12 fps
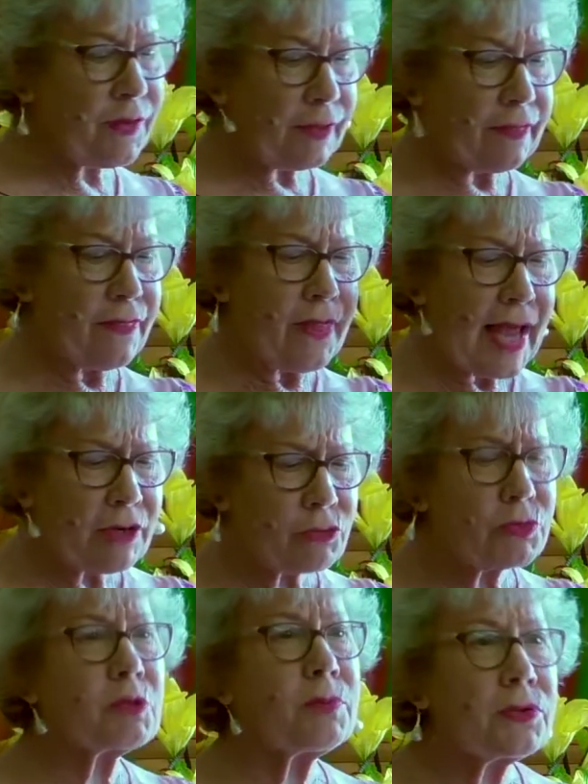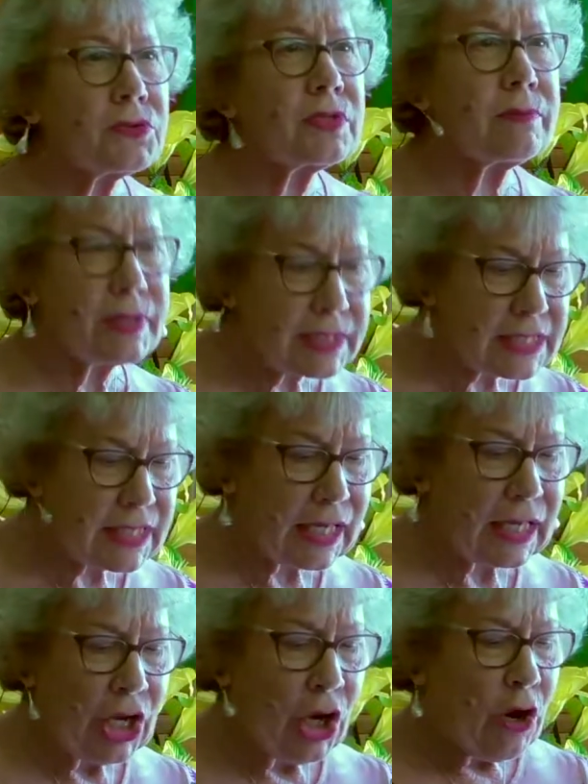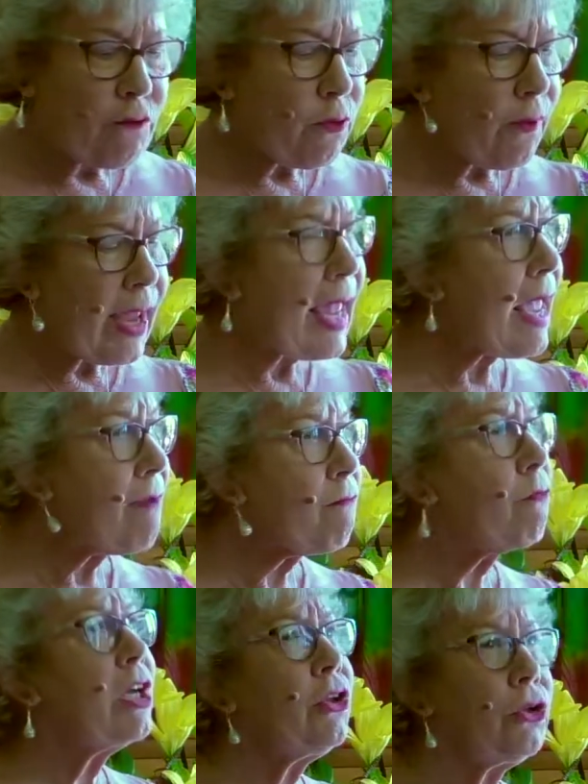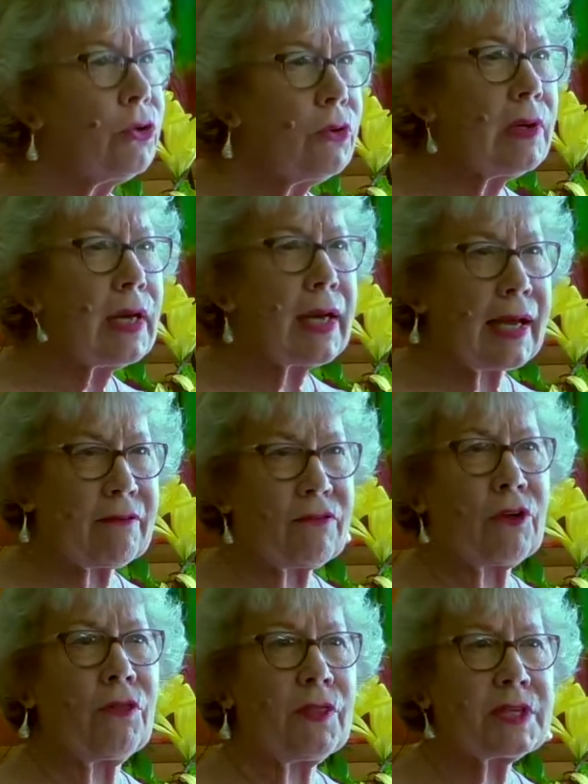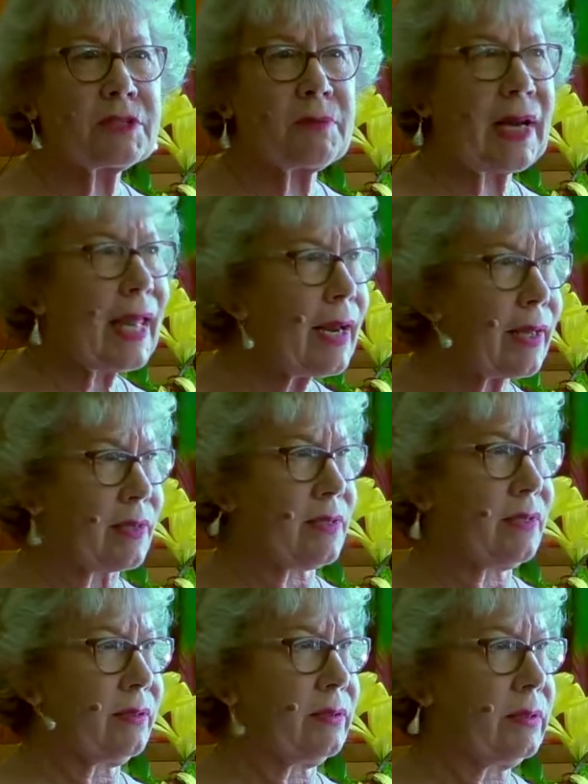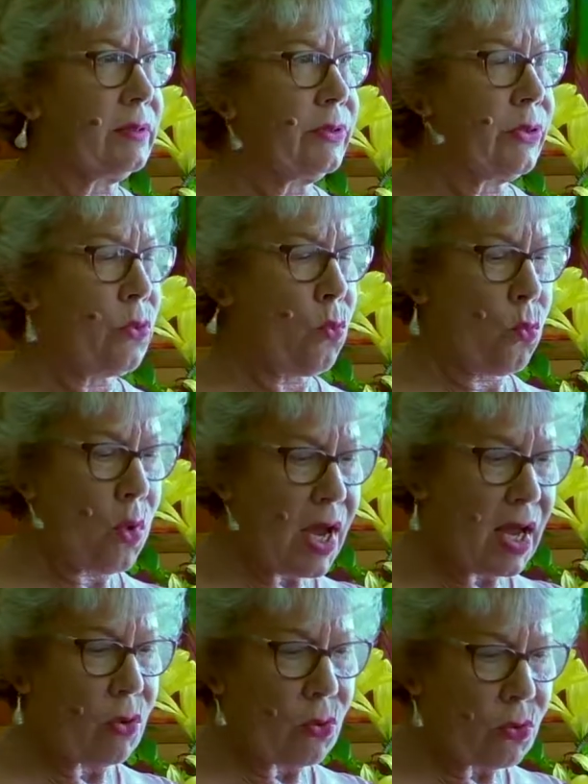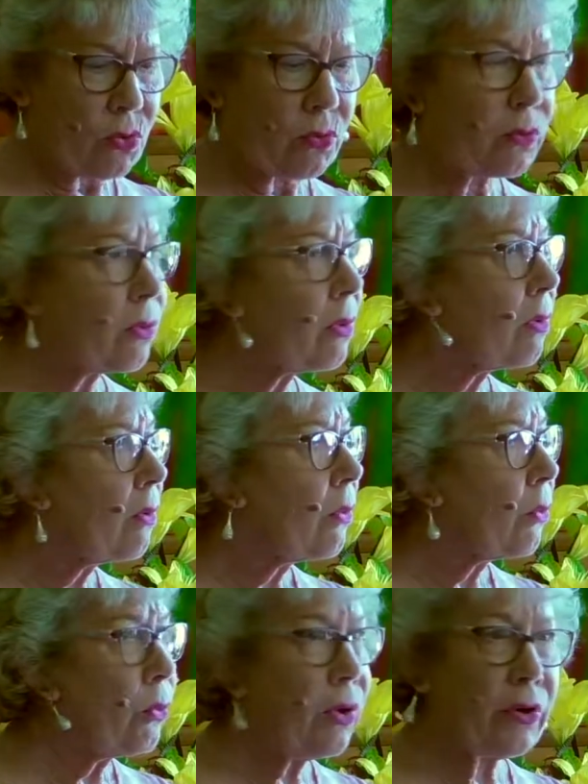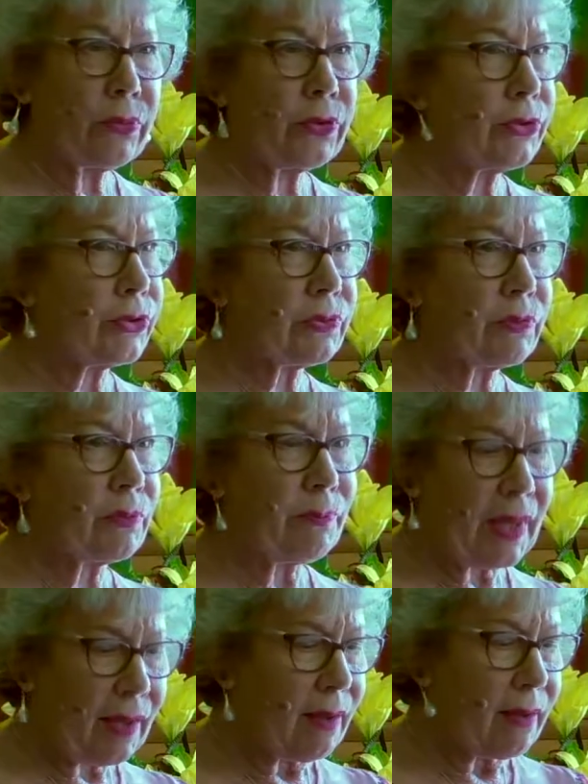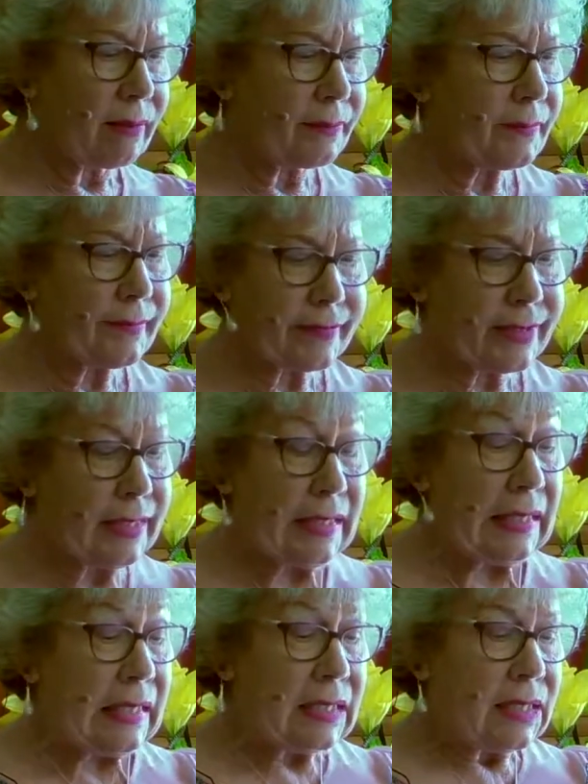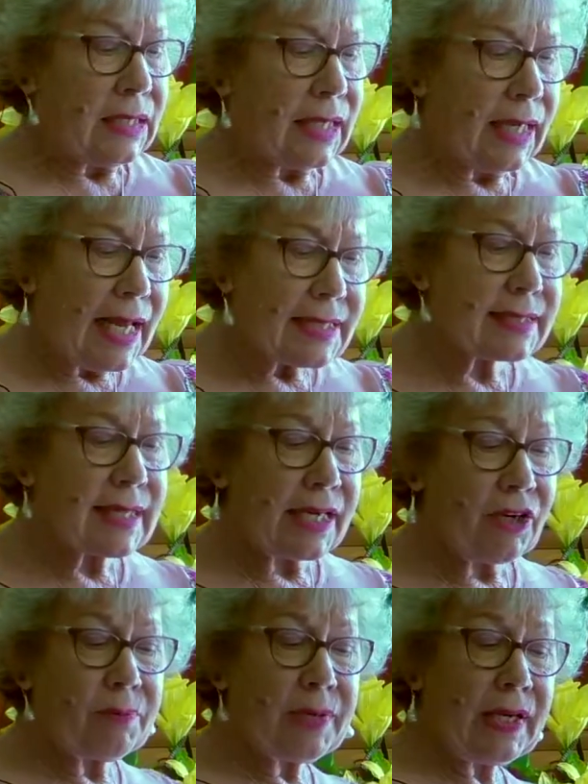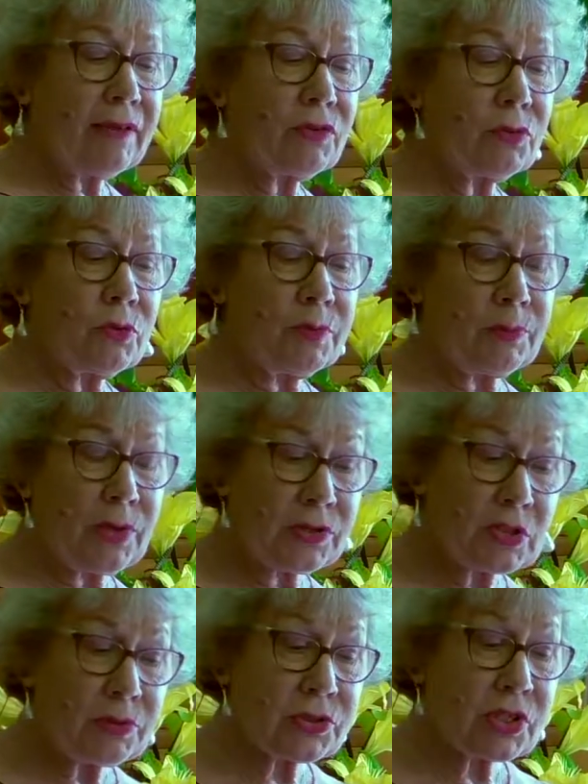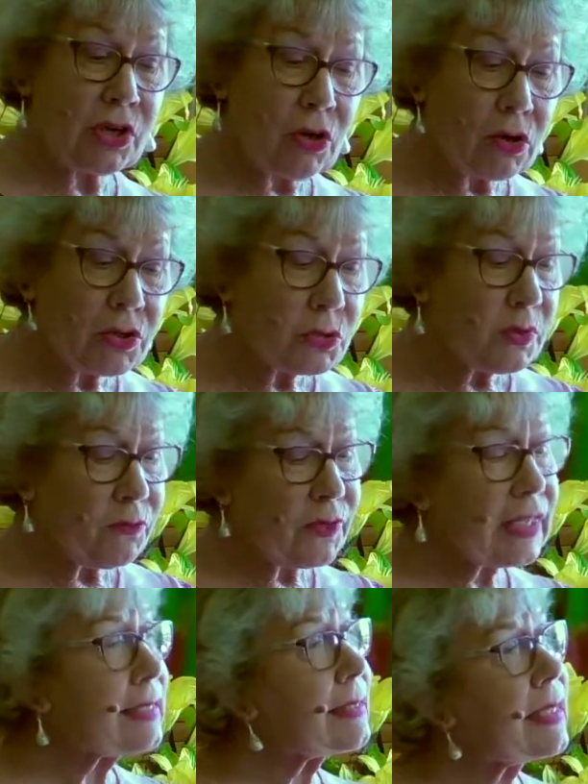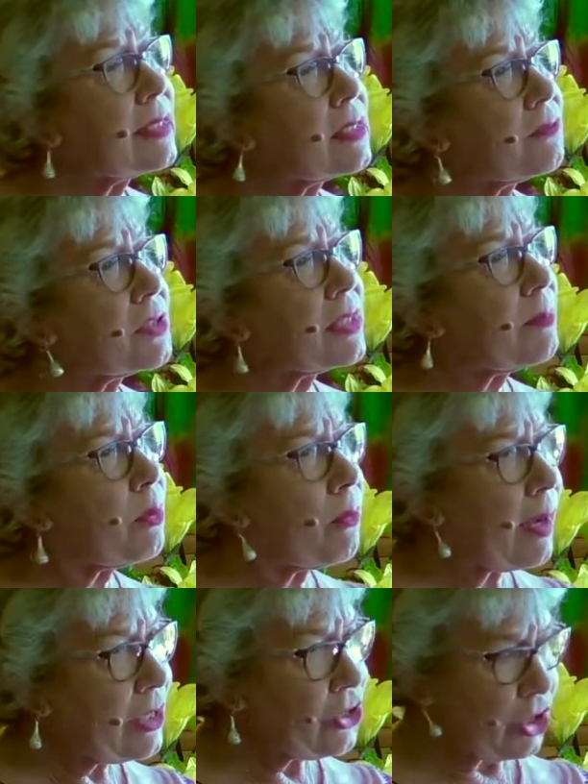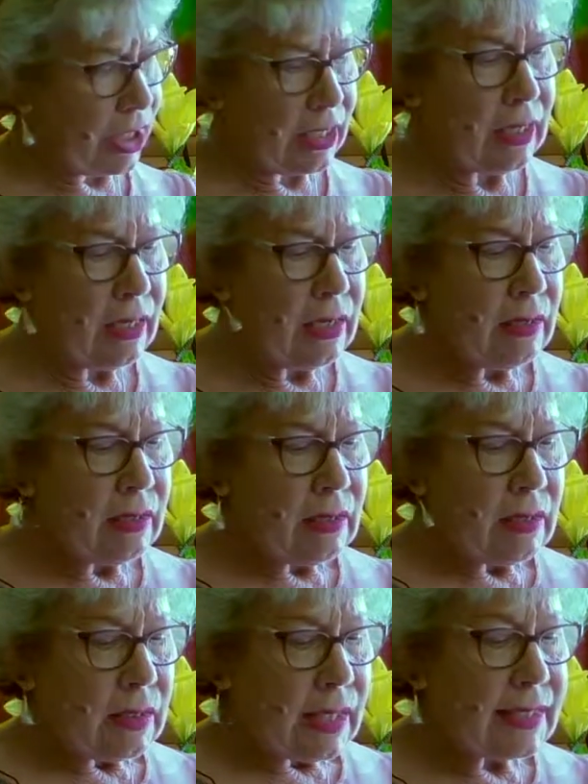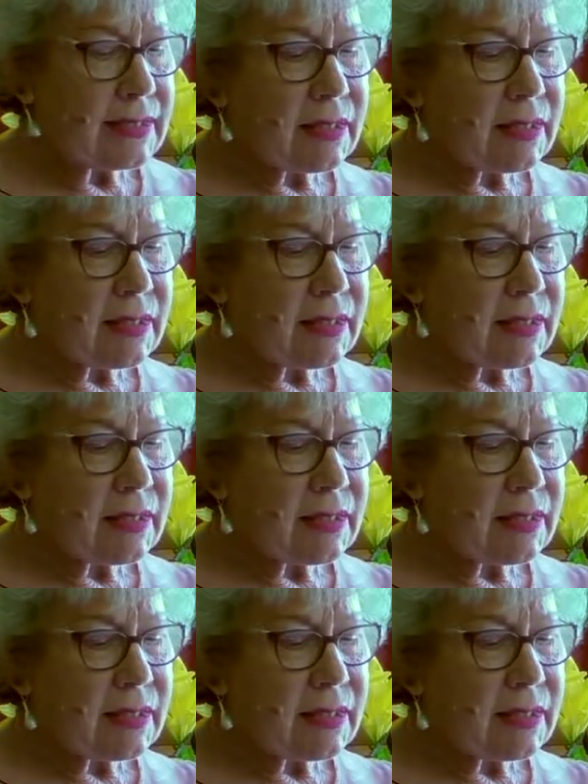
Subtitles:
felt that responsibility for every new life on this planet. Wow, what a world it would be. Alas, I don't believe it will be possible so long as we feel a sense of separation and